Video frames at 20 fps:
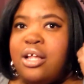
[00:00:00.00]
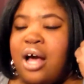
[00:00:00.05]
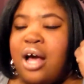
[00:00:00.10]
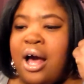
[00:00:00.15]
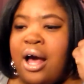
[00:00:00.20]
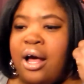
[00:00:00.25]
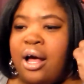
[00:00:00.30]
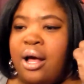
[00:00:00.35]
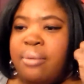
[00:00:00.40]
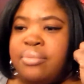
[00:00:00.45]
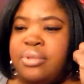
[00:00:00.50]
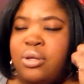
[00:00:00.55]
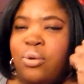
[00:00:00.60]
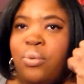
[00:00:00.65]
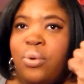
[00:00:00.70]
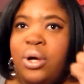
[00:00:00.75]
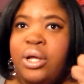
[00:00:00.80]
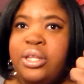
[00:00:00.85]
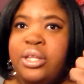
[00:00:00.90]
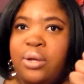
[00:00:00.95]
um, the
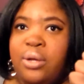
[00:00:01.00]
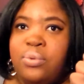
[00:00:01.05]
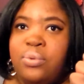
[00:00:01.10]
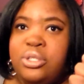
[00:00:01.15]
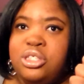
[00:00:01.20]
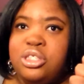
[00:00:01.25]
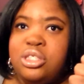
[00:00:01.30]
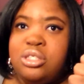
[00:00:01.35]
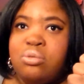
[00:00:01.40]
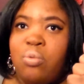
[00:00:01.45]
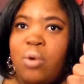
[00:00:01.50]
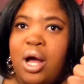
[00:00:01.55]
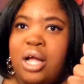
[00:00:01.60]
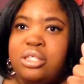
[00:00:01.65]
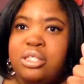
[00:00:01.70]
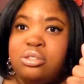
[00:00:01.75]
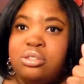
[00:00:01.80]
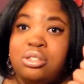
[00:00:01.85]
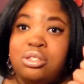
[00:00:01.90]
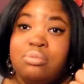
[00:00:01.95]
one that we just
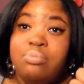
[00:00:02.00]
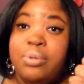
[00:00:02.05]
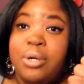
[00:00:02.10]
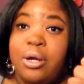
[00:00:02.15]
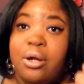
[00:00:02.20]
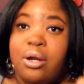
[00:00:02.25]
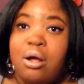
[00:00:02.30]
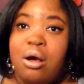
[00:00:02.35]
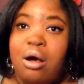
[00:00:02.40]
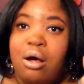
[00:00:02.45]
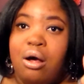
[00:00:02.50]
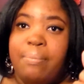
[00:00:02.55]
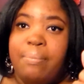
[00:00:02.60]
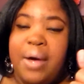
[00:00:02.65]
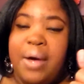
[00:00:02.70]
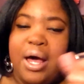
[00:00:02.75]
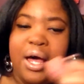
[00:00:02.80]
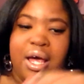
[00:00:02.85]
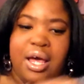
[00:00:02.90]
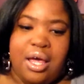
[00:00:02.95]
swatched which is Bare It All
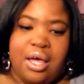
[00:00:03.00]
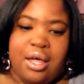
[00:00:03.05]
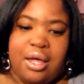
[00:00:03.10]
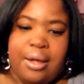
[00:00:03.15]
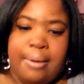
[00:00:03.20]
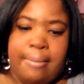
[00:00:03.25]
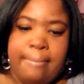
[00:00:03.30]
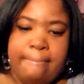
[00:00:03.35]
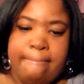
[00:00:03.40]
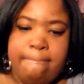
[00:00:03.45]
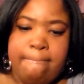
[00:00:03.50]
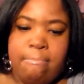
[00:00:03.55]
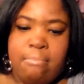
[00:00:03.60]
by uh,